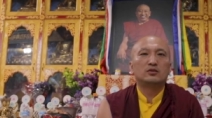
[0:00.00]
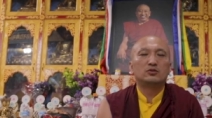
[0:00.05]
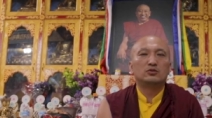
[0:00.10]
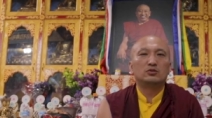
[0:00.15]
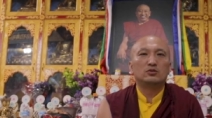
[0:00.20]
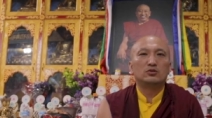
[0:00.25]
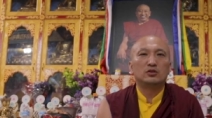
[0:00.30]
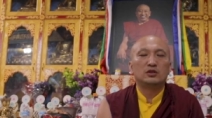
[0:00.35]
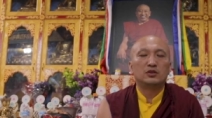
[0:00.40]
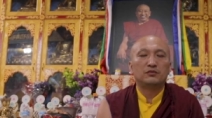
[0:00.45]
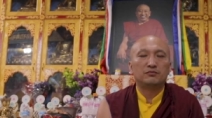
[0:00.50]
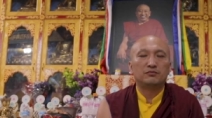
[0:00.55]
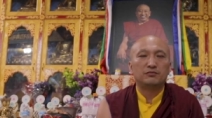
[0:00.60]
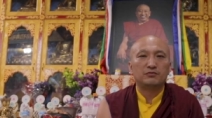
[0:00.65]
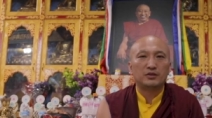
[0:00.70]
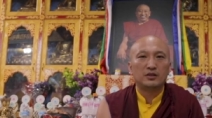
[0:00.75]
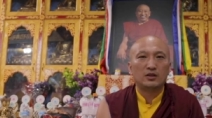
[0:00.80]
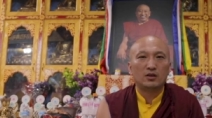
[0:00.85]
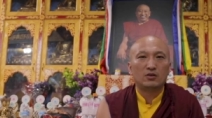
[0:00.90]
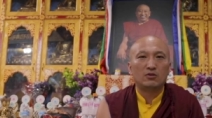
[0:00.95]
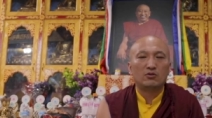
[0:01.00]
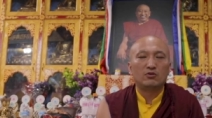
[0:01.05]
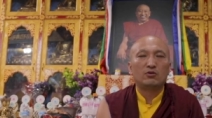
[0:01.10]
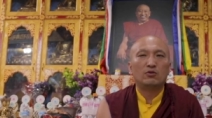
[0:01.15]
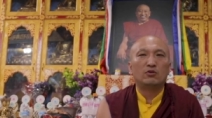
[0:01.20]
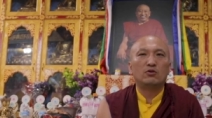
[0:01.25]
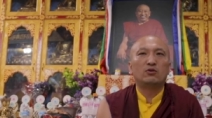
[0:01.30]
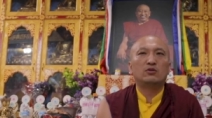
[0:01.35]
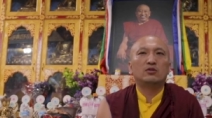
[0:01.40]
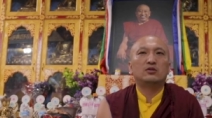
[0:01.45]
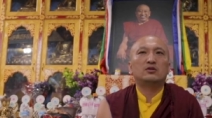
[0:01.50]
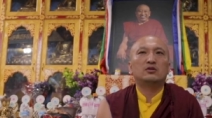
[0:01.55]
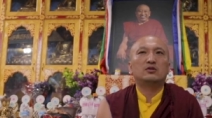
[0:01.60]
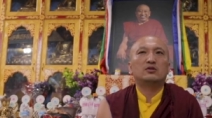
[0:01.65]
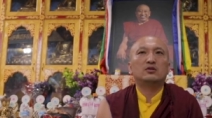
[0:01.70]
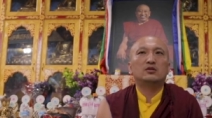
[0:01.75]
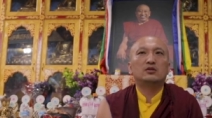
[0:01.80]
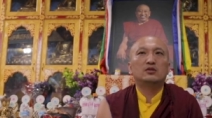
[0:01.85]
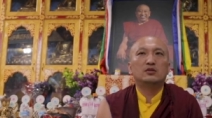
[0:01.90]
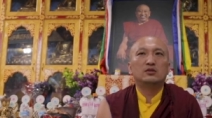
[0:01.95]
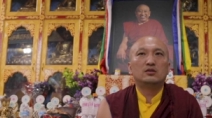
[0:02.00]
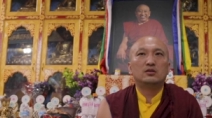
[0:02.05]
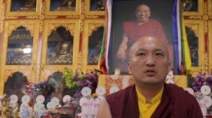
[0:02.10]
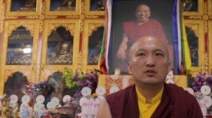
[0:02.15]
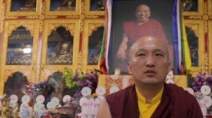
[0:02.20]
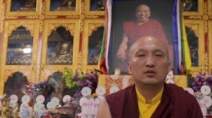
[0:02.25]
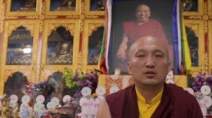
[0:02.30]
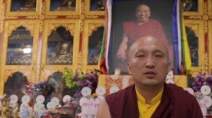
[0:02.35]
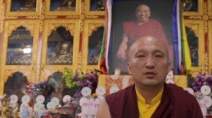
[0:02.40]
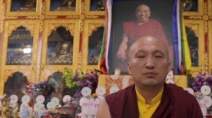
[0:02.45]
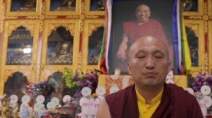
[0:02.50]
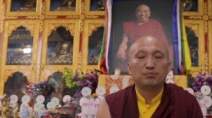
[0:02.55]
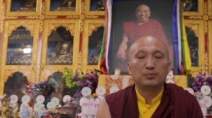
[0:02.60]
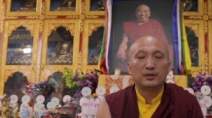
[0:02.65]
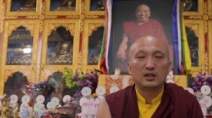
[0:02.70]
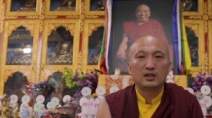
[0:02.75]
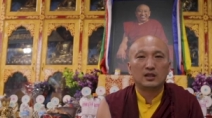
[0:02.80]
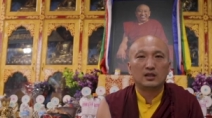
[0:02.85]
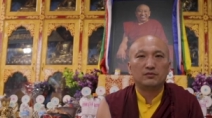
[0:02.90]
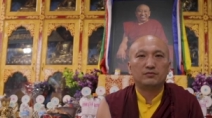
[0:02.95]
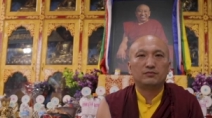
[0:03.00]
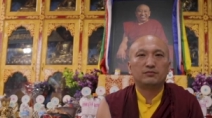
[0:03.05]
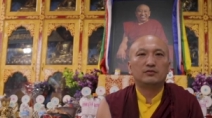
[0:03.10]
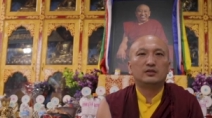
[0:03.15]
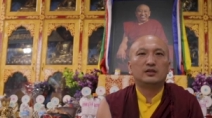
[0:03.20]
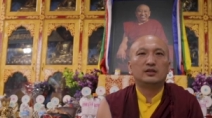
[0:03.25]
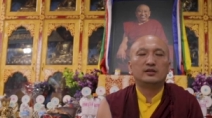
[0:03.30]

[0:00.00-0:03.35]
So if we are all believe